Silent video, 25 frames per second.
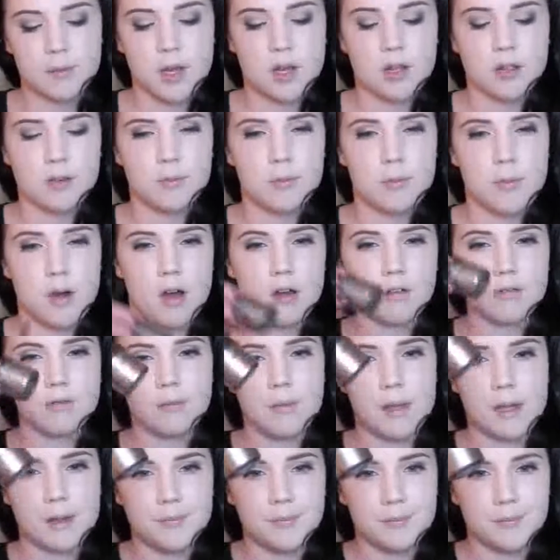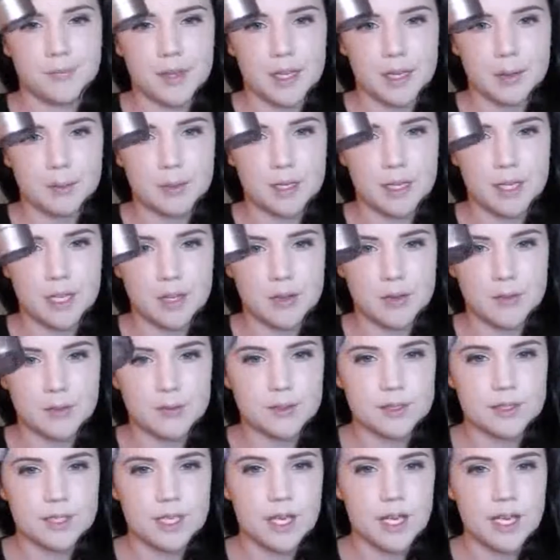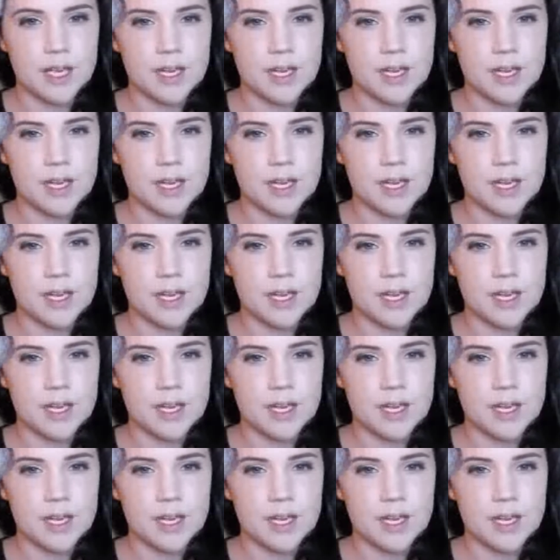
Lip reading: called Mauve Mint that I'm going to use.